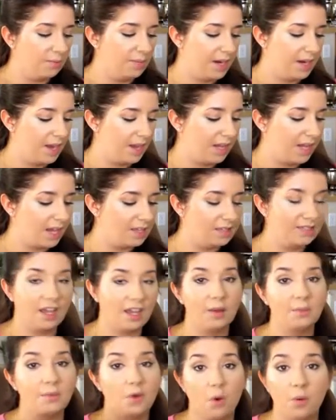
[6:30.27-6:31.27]
but I guess
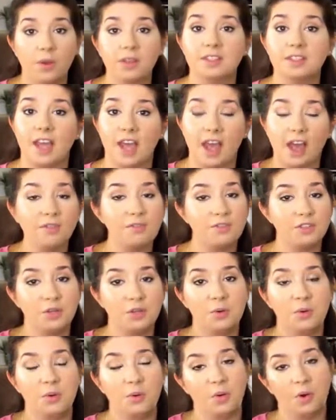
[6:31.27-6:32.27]
I'm going to have
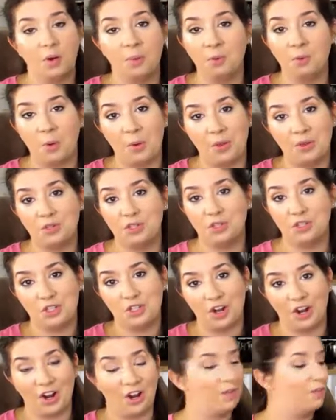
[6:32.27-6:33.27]
to or I'm going to
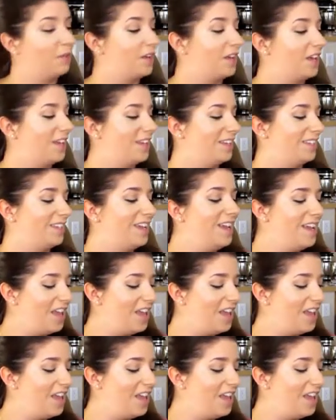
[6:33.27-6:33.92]
starve because